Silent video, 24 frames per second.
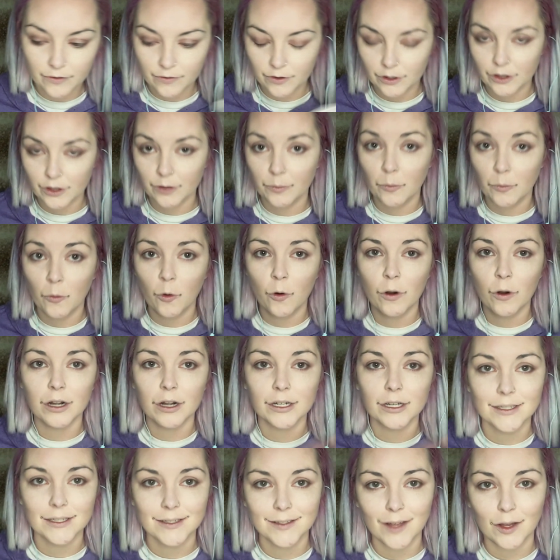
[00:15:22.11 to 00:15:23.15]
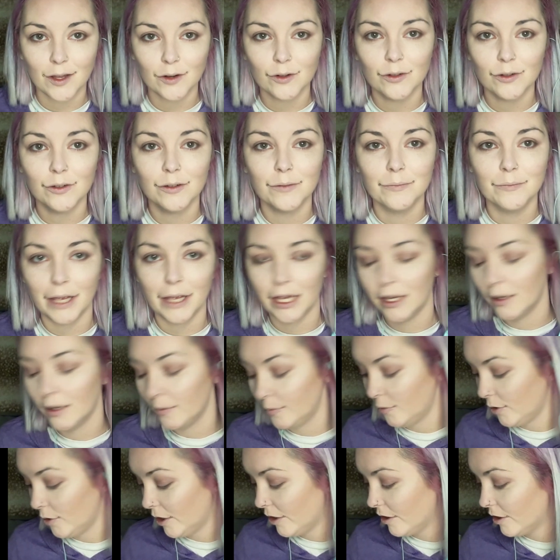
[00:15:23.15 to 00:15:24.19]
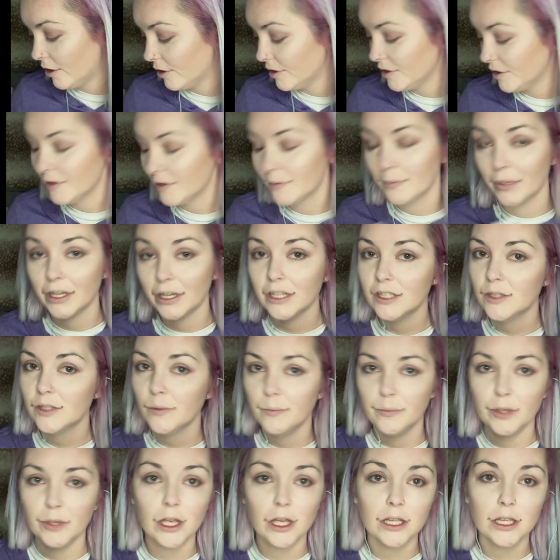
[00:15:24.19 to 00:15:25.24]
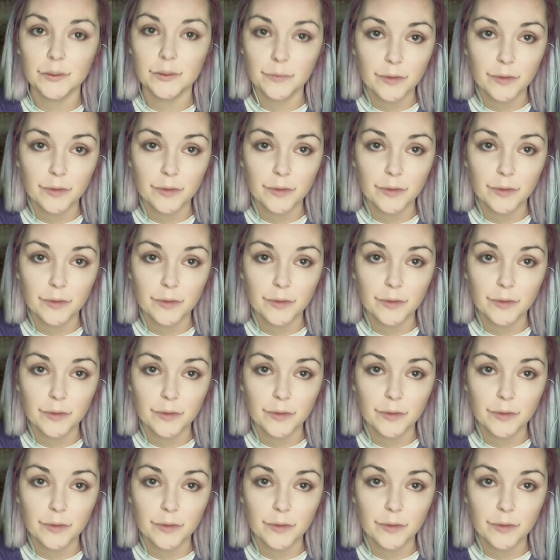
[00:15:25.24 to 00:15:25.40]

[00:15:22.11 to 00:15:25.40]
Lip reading: for the more subtle makeup wearers, but it's